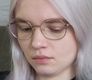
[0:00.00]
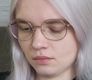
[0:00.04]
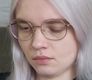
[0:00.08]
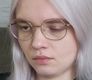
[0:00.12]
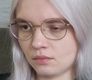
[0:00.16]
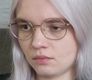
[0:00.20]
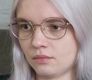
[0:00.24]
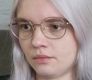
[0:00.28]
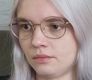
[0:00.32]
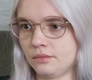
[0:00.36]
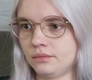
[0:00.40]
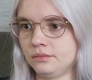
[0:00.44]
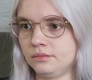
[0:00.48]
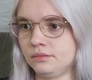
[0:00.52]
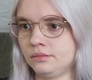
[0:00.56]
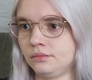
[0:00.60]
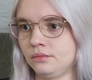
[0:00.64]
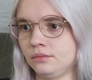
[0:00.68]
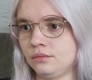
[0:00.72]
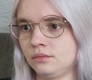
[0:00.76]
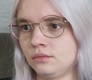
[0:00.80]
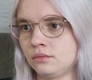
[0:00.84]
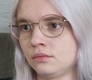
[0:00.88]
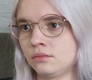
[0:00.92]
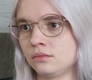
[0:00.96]
My
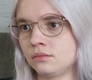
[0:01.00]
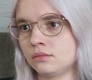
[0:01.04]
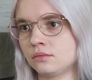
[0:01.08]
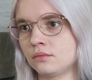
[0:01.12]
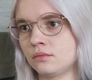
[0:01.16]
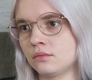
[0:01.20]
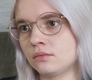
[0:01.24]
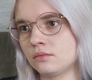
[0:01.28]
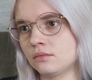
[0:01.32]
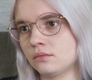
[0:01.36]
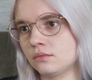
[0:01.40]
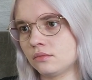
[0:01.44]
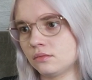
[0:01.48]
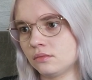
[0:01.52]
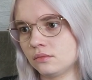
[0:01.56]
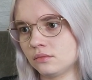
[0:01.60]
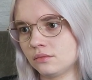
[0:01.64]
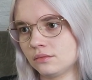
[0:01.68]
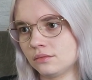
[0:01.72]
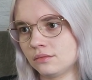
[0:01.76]
finger? Mm-hmm.